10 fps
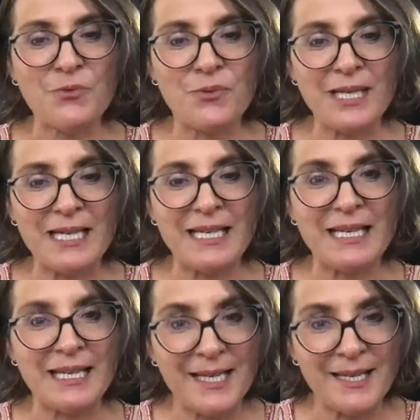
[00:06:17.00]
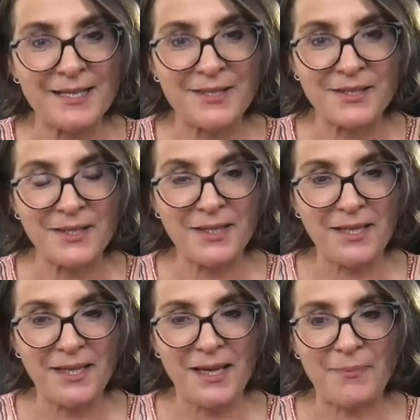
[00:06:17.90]
really cares
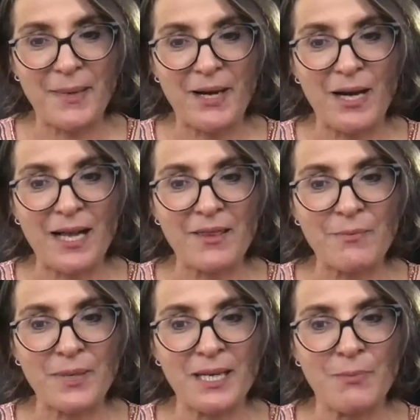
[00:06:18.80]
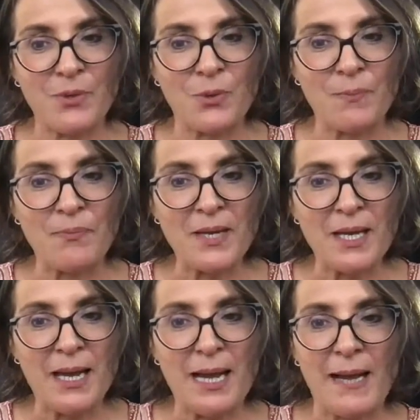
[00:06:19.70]
about other people.
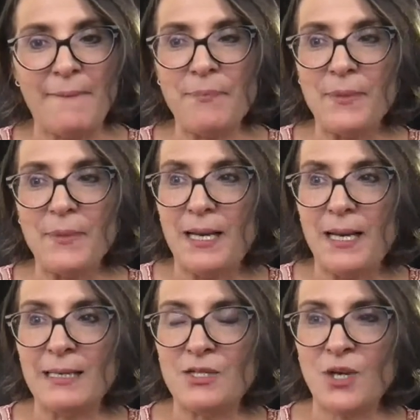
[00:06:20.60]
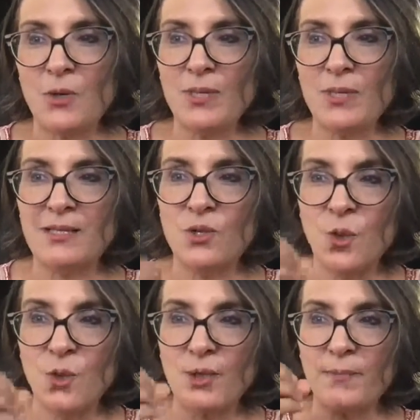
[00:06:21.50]
And so it's
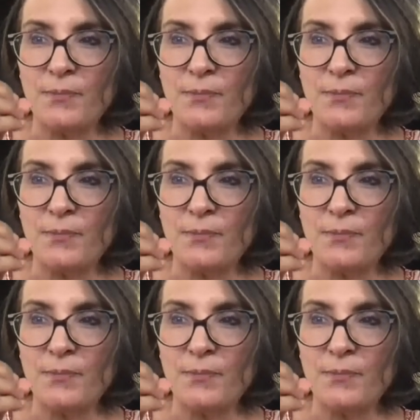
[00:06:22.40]
not